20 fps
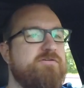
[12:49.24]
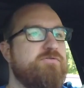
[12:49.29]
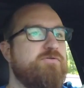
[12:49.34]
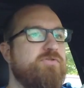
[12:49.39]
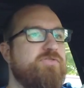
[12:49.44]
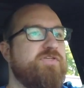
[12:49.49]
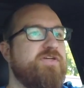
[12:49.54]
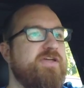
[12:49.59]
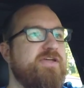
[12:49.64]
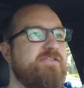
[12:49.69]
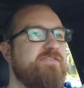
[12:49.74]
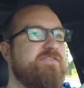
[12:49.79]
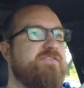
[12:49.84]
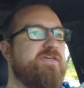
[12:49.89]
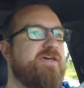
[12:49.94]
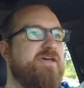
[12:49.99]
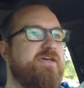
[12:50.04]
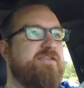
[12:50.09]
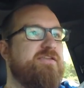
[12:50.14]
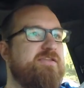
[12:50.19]
cool thing
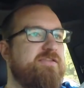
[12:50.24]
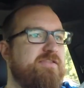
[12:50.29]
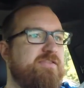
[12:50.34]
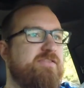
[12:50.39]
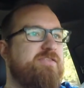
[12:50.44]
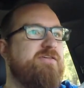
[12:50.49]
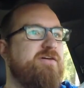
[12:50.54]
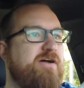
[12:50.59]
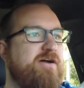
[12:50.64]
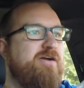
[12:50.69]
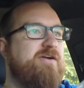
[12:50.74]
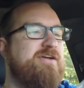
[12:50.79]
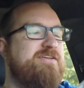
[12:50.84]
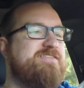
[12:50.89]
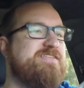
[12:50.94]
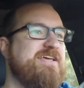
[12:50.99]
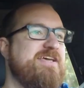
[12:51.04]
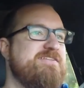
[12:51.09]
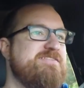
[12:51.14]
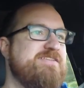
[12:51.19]
that the
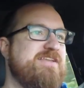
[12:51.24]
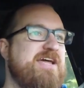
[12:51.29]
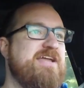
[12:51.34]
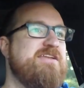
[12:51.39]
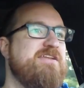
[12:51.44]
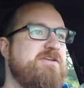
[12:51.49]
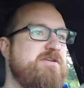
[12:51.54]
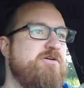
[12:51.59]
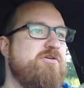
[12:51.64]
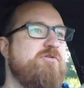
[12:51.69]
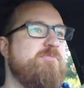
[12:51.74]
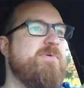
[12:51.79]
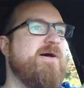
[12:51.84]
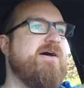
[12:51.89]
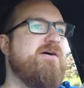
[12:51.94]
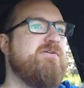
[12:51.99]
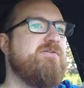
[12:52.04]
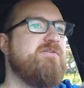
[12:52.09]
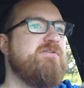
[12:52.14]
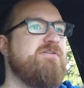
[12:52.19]
RS has that I didn't know
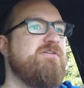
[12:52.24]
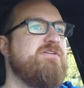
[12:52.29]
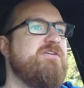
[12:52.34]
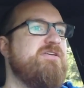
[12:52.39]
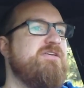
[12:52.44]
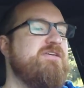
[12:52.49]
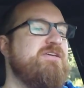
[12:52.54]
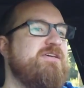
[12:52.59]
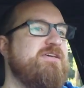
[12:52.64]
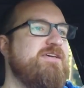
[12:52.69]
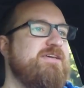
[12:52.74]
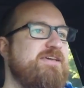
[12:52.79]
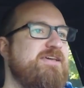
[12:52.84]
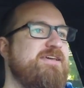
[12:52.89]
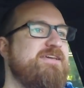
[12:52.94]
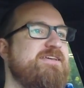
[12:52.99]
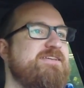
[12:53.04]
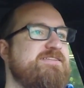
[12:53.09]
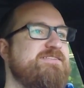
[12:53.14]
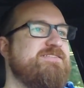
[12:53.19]
about
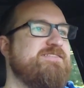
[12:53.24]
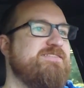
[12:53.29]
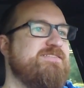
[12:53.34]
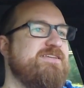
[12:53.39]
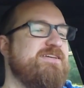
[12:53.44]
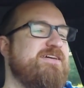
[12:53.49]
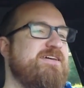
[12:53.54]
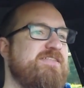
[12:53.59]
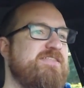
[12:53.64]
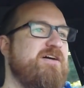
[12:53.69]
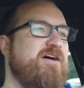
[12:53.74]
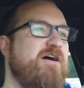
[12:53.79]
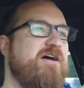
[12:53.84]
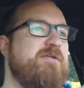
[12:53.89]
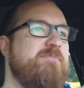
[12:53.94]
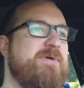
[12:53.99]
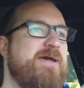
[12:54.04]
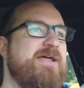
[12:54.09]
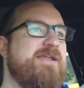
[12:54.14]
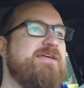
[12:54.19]
is the
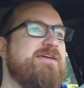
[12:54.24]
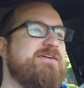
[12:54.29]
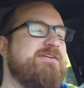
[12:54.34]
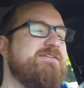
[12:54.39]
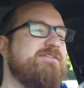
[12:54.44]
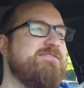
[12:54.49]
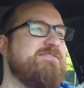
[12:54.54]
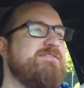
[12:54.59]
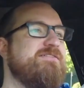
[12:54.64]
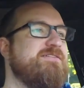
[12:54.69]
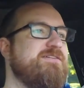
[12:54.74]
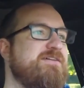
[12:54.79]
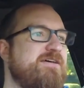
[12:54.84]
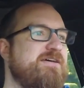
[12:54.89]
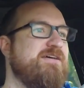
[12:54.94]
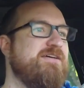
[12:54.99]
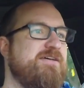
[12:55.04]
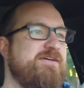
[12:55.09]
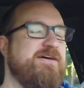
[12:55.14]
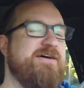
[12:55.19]
automatic
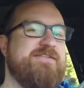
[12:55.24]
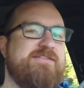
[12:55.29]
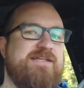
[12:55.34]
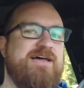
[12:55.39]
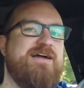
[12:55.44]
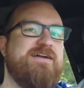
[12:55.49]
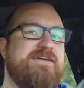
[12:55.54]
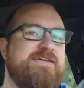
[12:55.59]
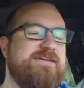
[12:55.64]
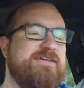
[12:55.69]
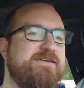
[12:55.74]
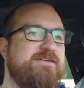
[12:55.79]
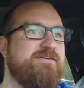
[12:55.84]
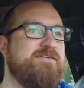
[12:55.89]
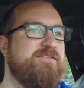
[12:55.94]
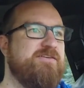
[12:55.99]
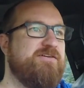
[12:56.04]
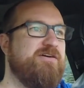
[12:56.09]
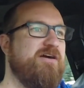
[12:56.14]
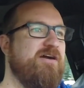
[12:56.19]
unlocking
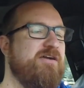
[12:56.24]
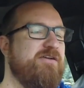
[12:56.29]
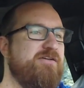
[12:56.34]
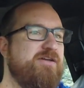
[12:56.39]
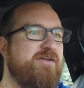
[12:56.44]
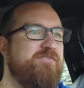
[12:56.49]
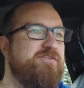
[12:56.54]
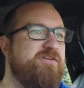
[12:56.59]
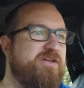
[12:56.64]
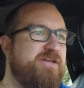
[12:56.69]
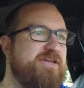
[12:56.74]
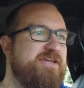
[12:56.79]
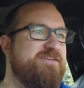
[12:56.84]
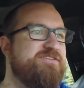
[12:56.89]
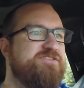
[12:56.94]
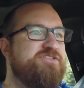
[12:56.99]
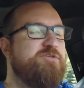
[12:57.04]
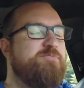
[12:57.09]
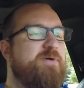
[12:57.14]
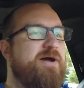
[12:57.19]
of the car. You have your
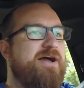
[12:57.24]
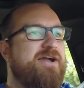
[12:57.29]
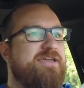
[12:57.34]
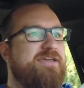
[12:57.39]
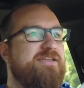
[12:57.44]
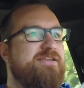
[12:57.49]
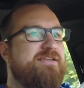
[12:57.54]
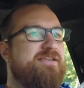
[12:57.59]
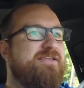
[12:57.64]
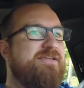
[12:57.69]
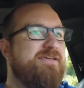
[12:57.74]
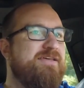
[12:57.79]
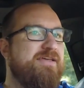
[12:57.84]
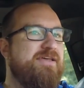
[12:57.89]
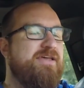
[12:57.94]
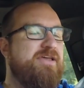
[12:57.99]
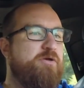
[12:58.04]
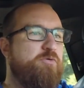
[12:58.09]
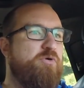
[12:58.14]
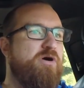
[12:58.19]
keys in your pocket,
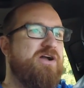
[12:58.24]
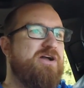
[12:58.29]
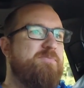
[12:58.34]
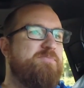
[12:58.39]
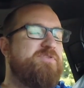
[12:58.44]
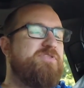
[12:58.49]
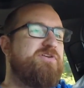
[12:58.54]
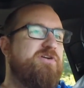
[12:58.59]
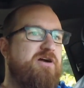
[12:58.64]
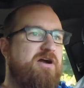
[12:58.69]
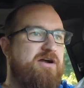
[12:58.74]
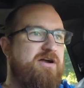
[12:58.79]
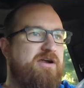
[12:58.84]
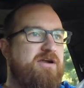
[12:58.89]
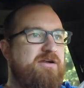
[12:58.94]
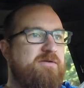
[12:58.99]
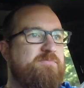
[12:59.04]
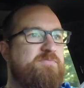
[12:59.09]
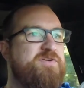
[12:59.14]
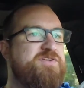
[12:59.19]
you walk up to the
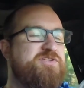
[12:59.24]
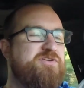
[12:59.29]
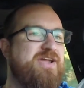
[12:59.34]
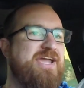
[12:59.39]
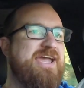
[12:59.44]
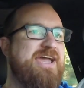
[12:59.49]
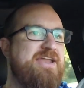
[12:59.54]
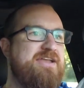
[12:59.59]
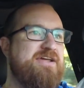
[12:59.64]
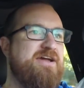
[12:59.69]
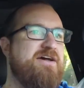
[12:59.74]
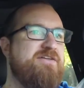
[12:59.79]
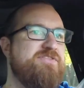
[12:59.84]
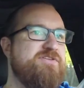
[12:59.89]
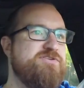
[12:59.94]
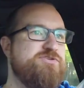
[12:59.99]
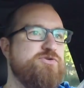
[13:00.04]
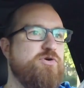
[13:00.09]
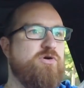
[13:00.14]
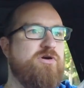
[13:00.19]
car, put your hand on
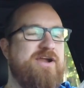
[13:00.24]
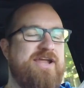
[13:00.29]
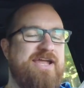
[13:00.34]
the door